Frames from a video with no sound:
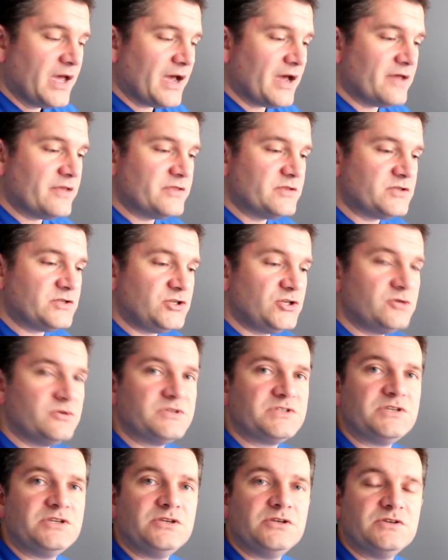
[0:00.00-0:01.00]
And you
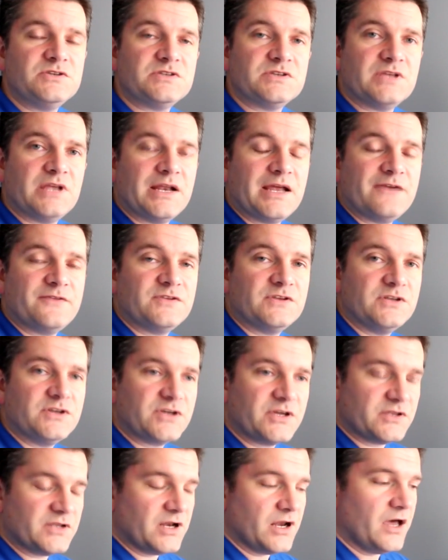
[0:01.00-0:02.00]
as a user then have to
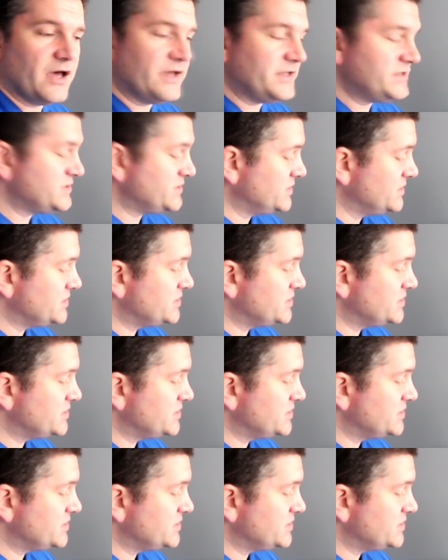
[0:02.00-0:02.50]
look at the lines on